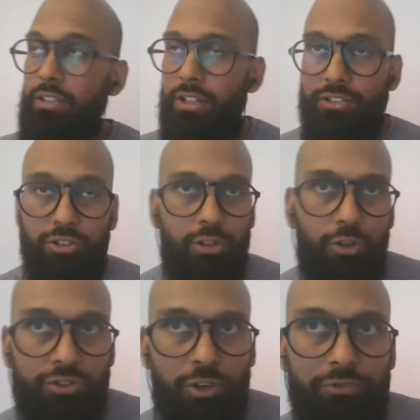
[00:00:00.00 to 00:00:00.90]
years ago,
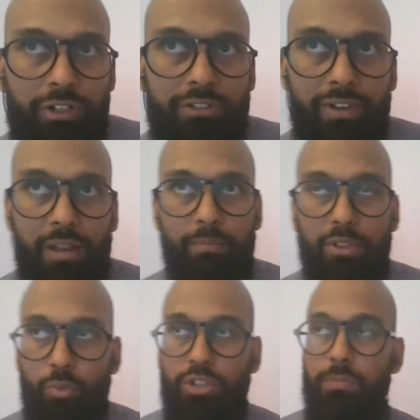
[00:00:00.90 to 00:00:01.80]
software
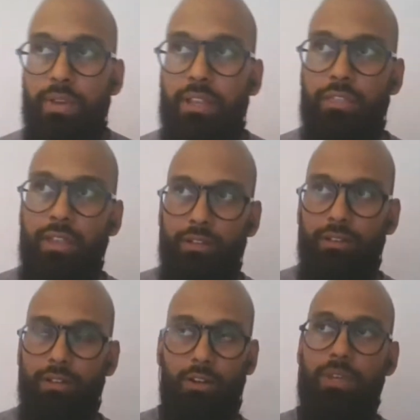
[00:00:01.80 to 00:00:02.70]
development was a big thing,
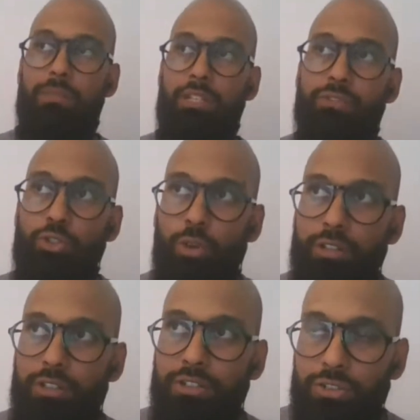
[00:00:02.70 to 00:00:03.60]
or maybe even
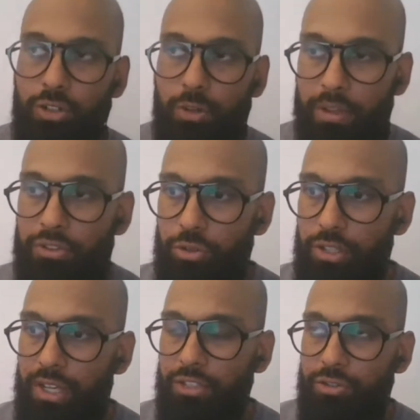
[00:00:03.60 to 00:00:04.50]
20 years ago. But
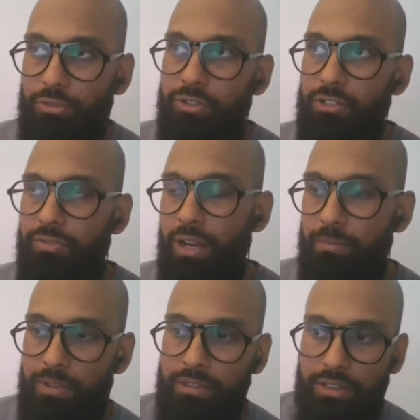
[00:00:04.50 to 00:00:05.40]
today, software
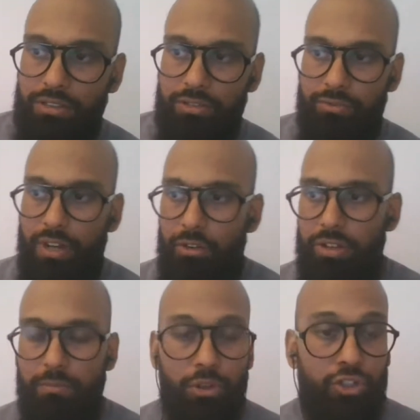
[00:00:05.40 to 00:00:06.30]
development, it's a
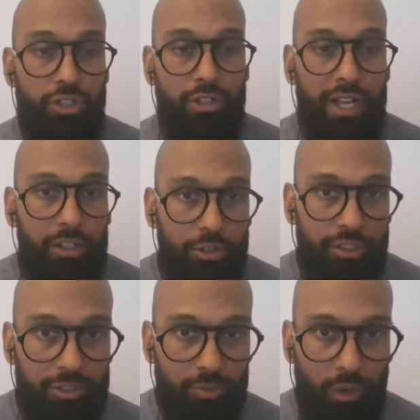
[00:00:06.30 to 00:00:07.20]
very mature
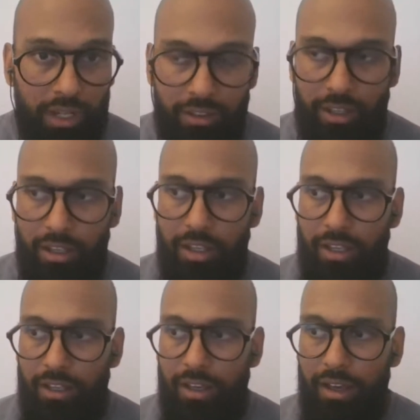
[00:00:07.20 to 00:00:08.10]
ecosystem, right?
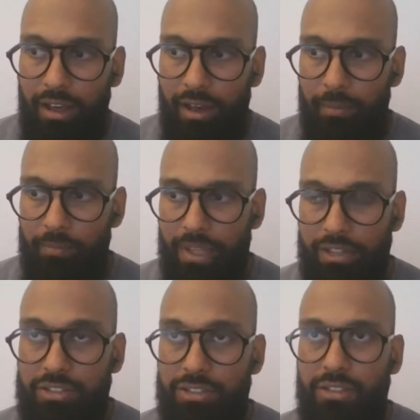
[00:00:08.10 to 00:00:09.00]

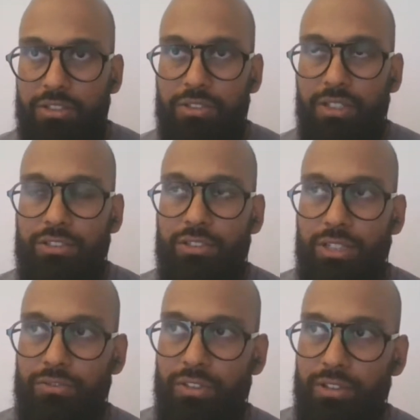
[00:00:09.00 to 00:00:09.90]
It's
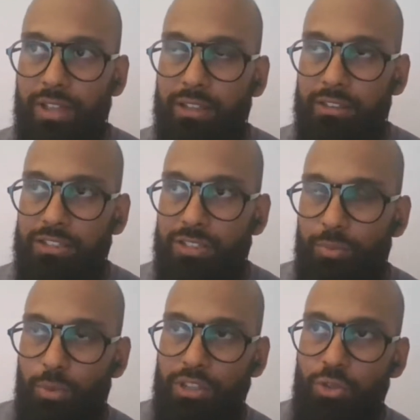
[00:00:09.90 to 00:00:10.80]
even like this,
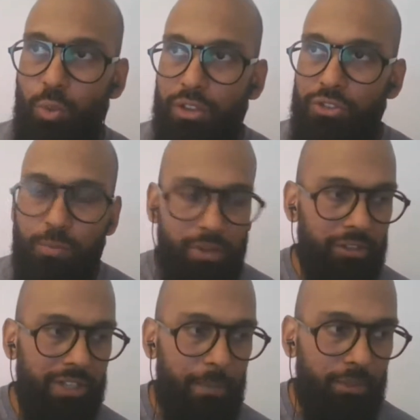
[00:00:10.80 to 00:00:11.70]
that when you want to build
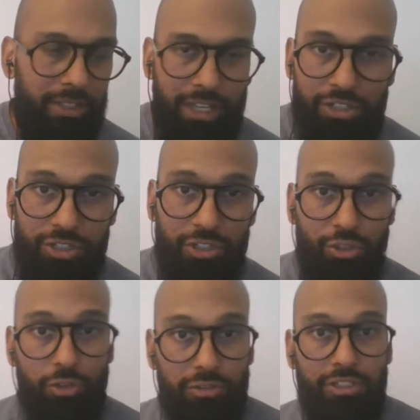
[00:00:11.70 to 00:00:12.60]
an application, you
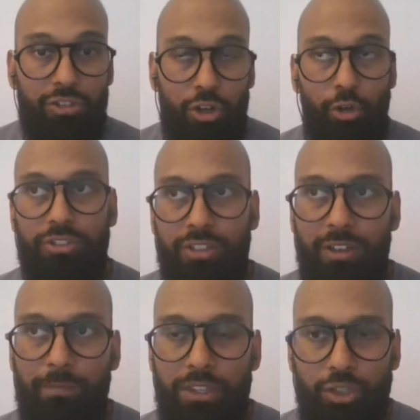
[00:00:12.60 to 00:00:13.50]
don't need code.
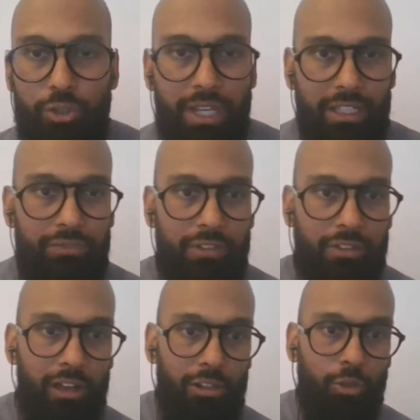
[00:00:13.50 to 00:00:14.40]
You can even
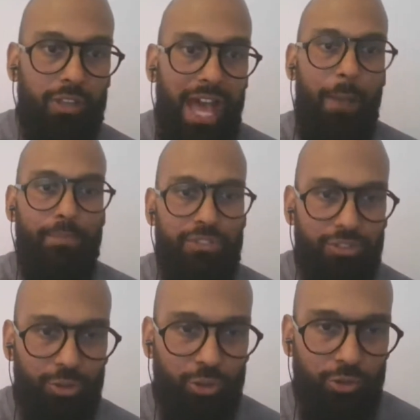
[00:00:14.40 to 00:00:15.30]
download
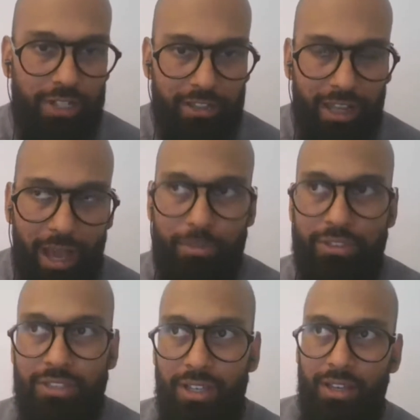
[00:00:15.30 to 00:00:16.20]
apps to create apps.
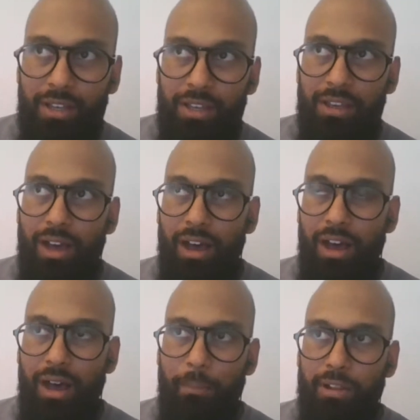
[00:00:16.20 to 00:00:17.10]

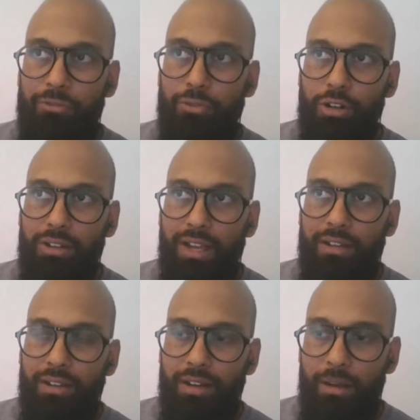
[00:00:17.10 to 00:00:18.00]
But for
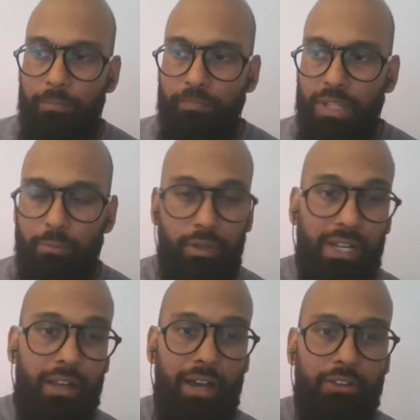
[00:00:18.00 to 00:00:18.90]

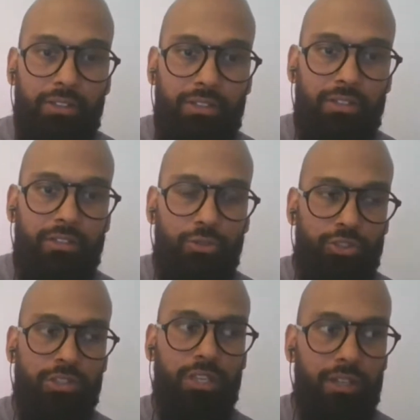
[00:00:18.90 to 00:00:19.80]
bringing IoT to
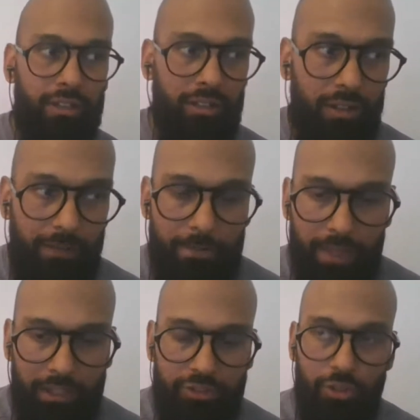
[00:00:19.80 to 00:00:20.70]
scale
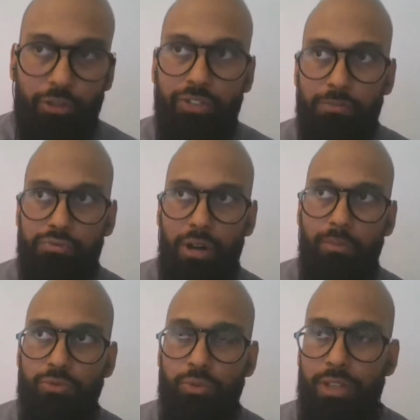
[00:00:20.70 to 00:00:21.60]
and solving
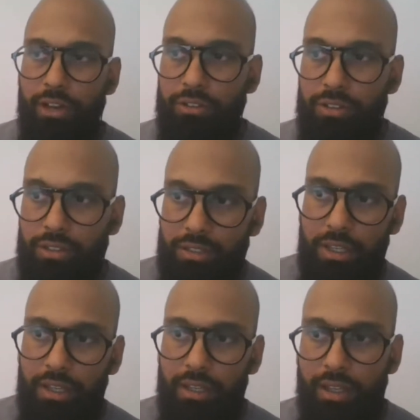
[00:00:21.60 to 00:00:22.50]
problems with IoT,
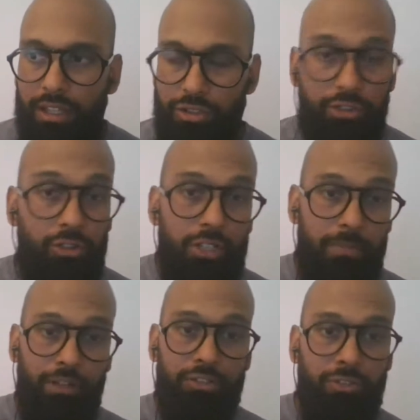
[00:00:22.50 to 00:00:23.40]
it's not only
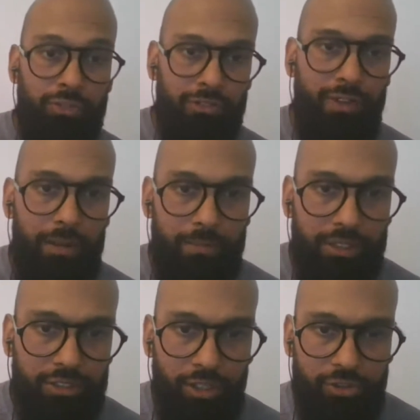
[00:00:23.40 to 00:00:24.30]
about software development,
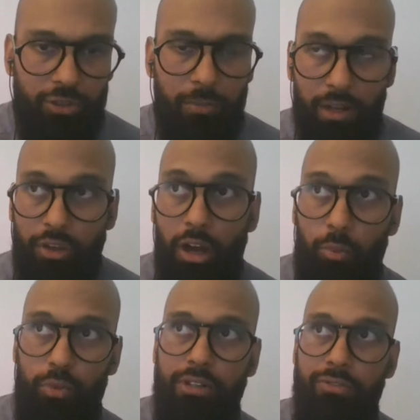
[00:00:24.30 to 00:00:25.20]
it's also about
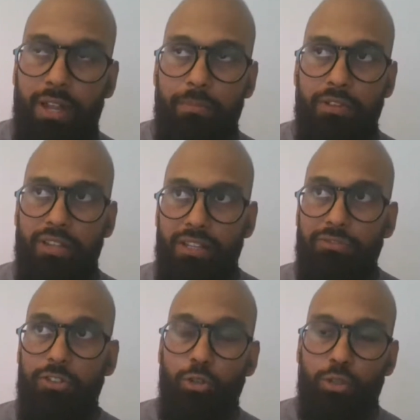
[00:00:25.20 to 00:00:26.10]
hardware development. And if
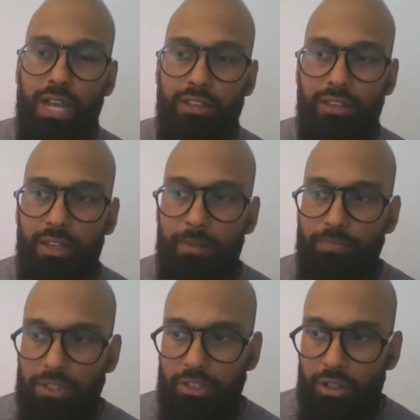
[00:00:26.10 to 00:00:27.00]
you look at,
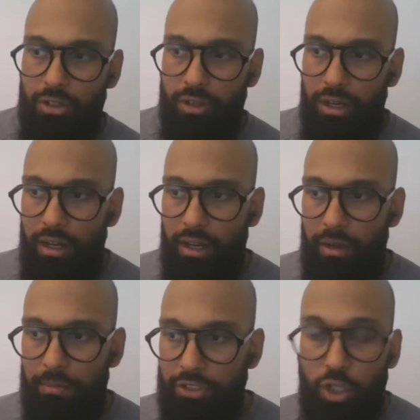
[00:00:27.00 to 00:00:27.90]

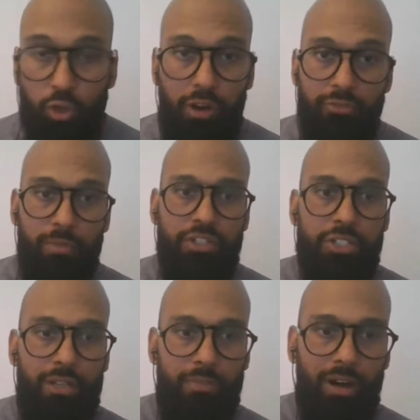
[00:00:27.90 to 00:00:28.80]
the
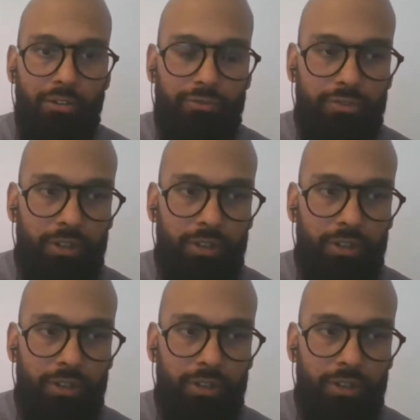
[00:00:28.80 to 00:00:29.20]
craftsmanship of